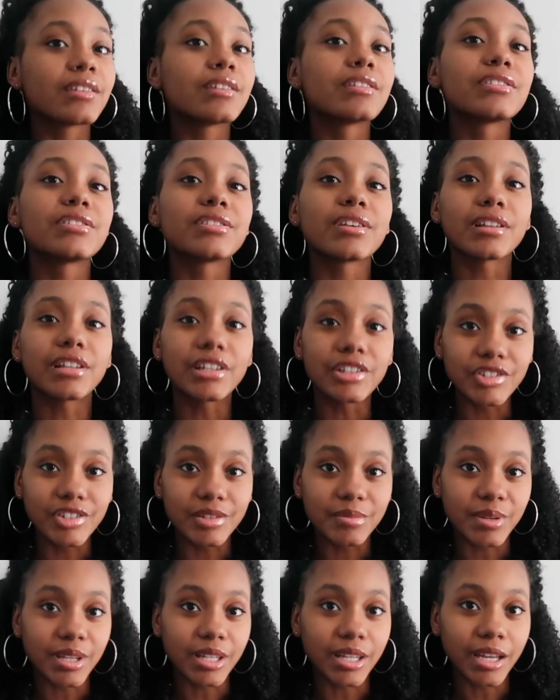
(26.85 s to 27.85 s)
so it
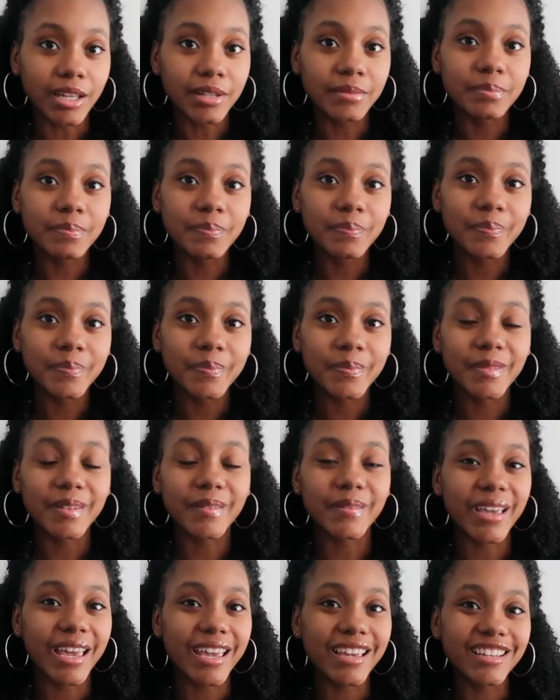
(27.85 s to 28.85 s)
should be done.
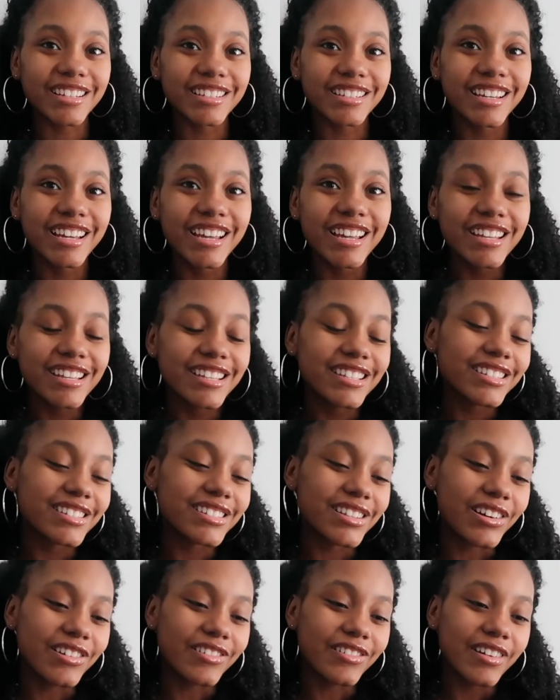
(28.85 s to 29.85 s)
Okay,
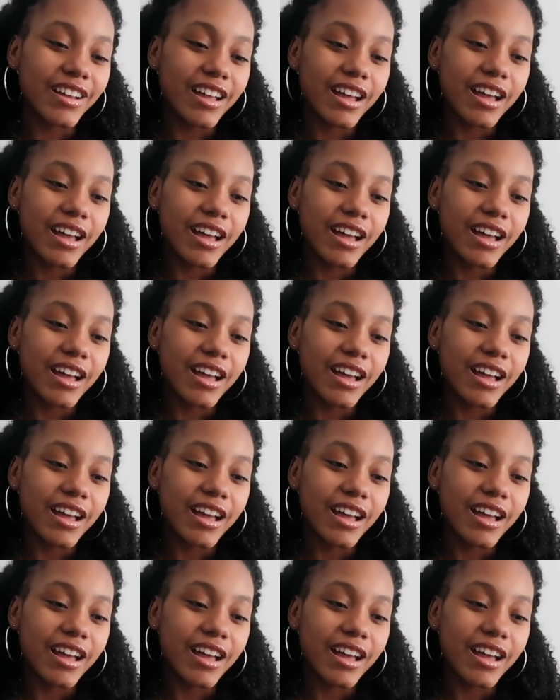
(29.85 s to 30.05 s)
so